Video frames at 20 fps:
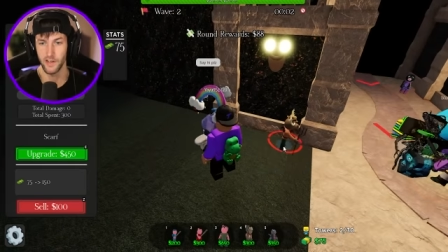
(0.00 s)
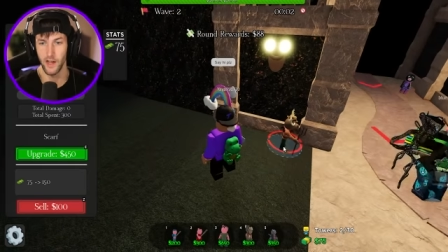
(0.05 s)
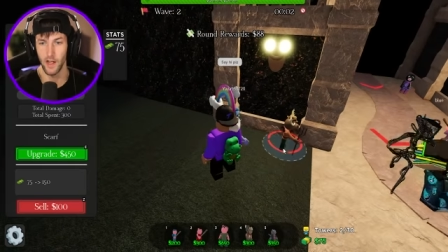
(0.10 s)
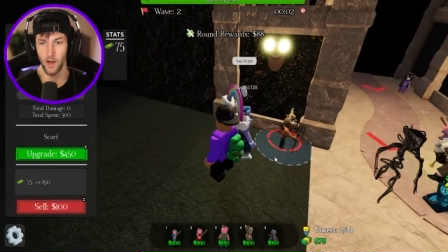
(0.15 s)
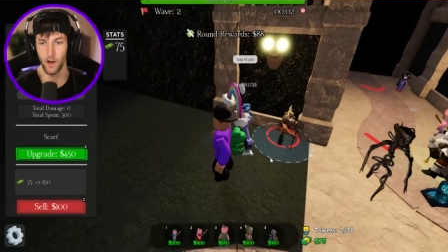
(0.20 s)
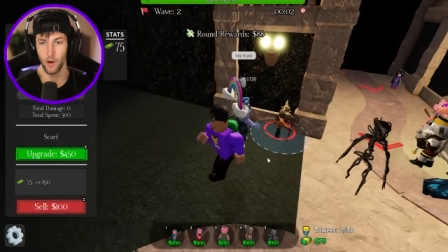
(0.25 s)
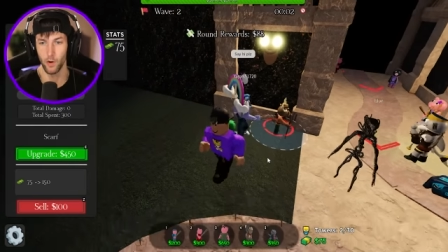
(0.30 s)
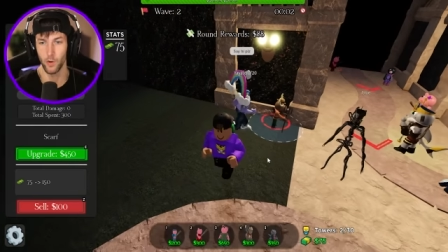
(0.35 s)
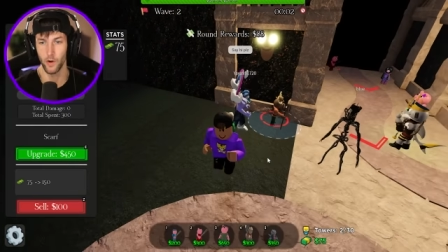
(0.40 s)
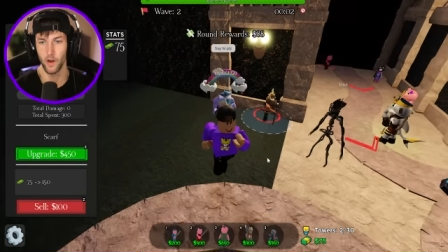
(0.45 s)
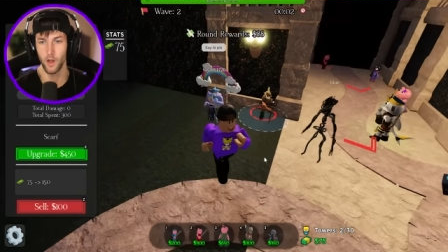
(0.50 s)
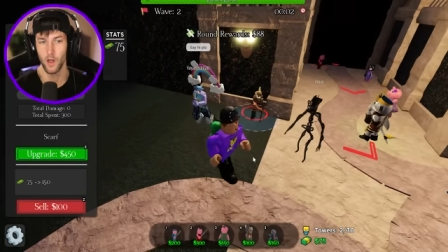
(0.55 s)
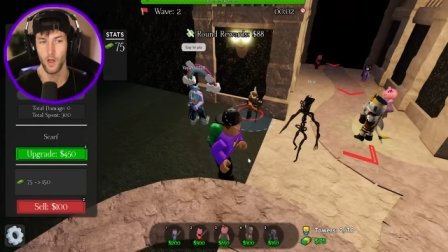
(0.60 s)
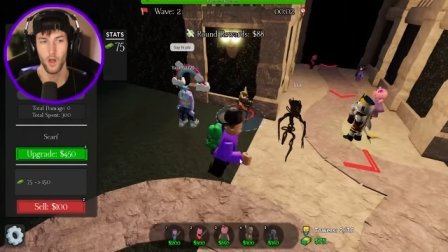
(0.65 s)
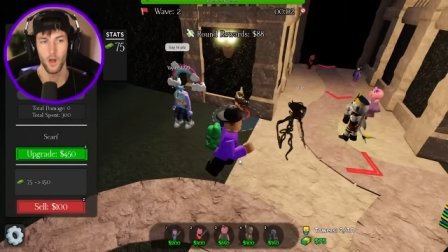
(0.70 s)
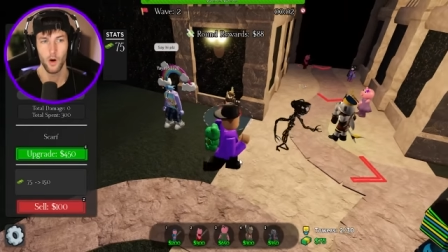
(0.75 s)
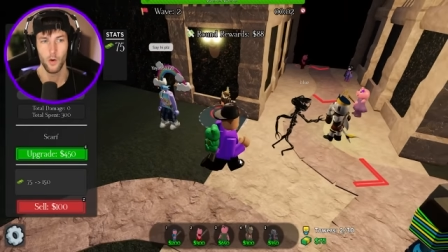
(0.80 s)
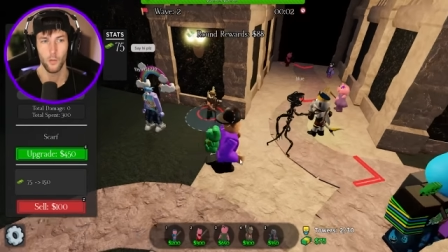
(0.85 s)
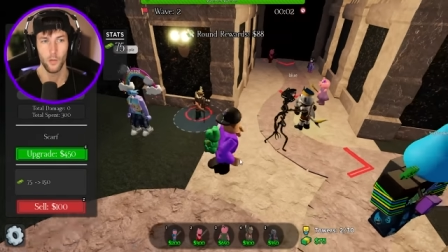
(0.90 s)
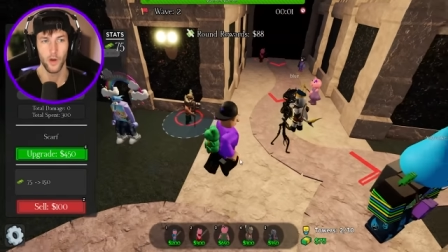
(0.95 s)
down...
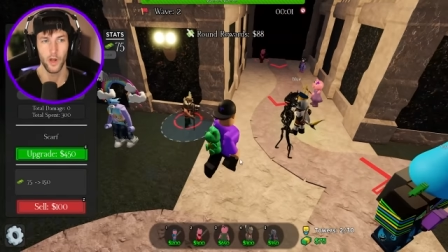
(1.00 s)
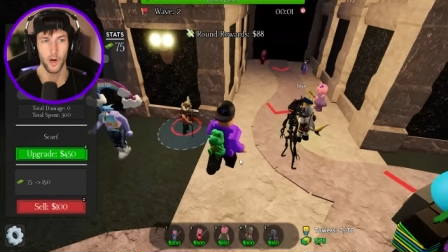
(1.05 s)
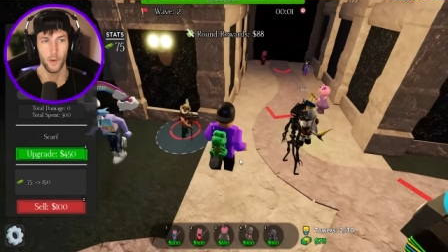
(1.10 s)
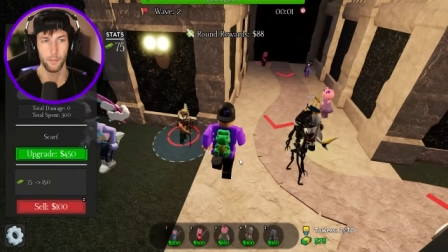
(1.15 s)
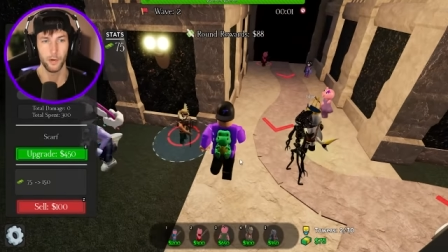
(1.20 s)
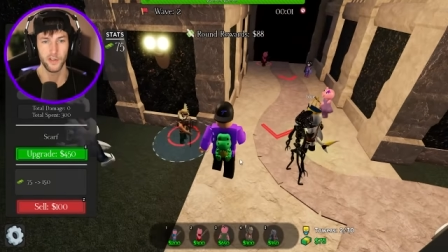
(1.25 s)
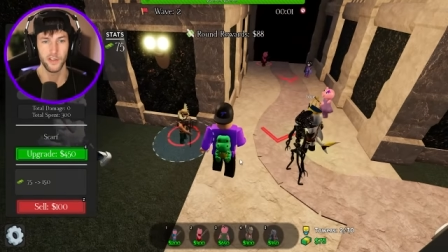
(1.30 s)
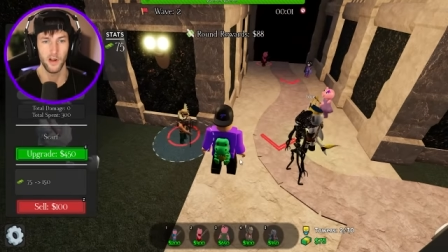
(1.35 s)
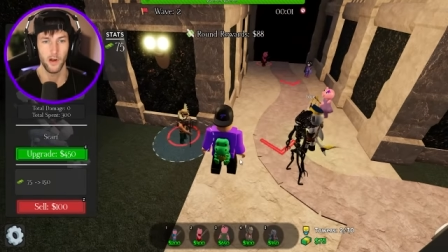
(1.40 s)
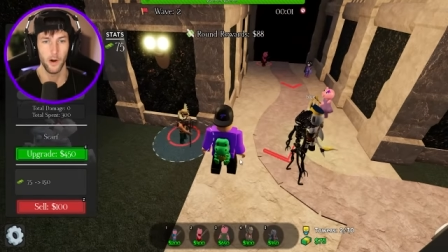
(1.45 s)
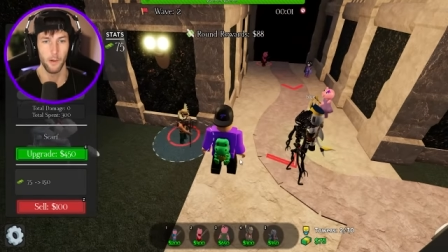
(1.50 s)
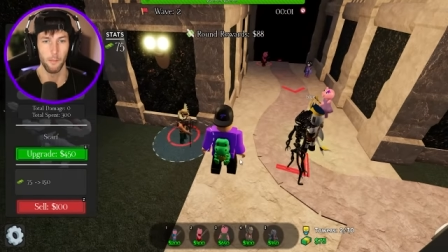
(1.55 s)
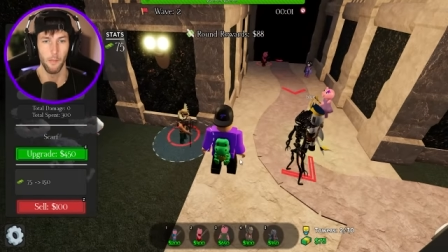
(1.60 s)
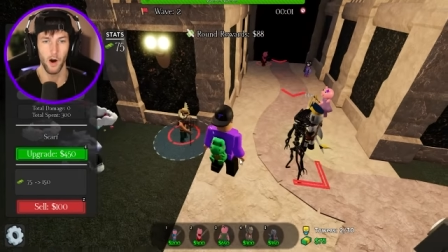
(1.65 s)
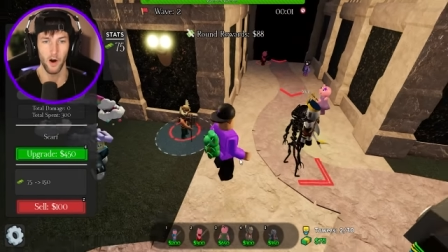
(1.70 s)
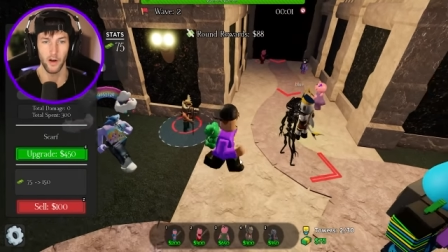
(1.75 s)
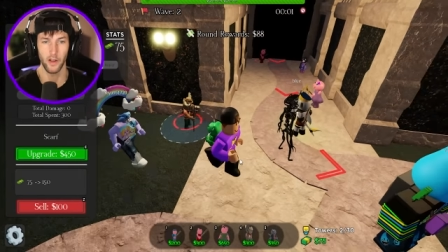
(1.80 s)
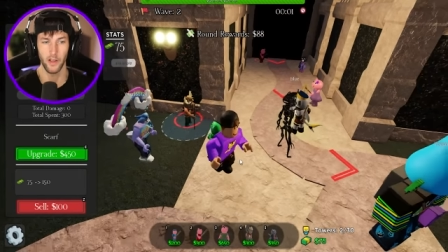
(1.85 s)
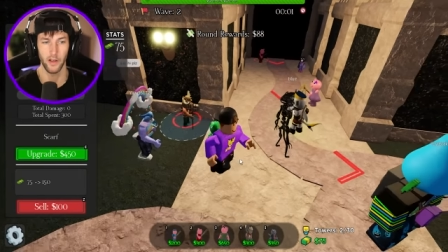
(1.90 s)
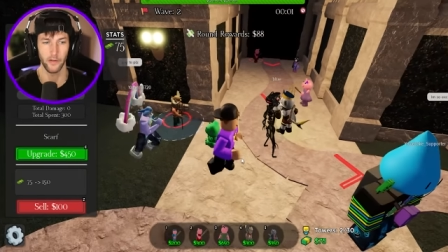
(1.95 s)
We're going to put down a
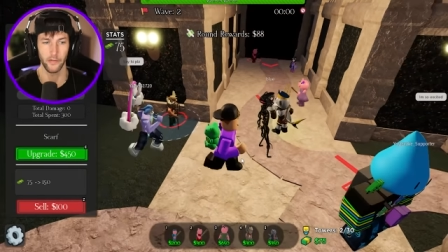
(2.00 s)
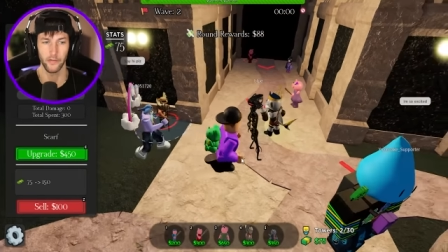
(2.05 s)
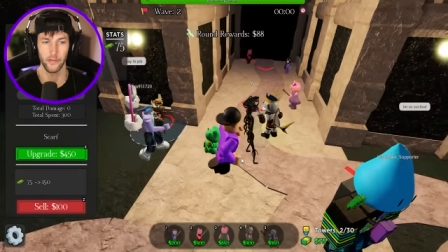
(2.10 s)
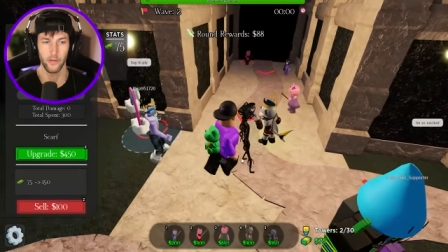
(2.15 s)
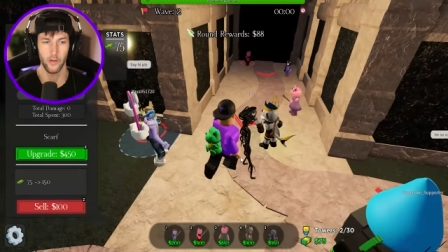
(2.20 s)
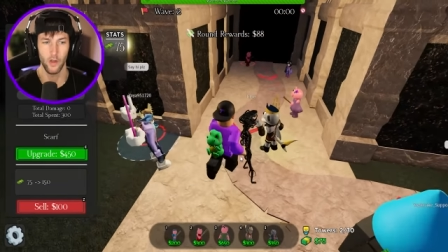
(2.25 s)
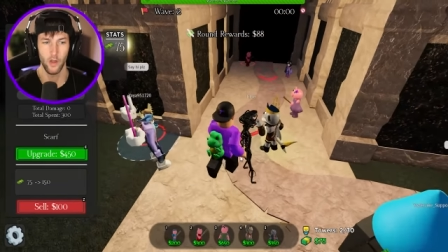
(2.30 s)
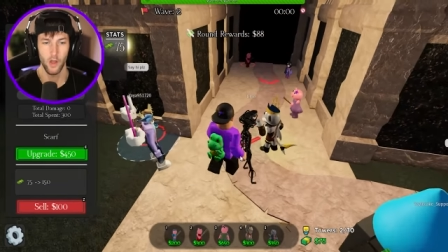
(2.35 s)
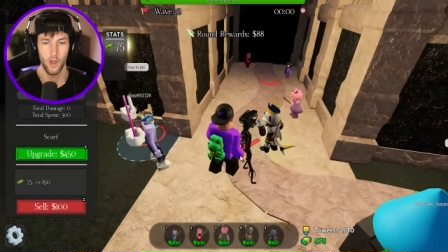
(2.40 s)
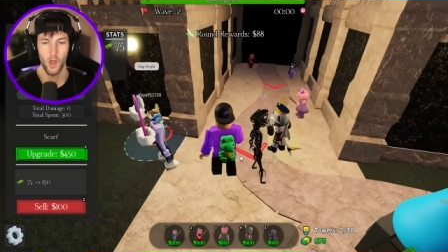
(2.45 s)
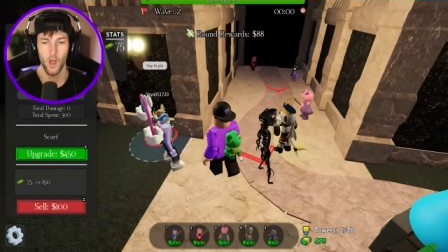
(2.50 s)
Marcus.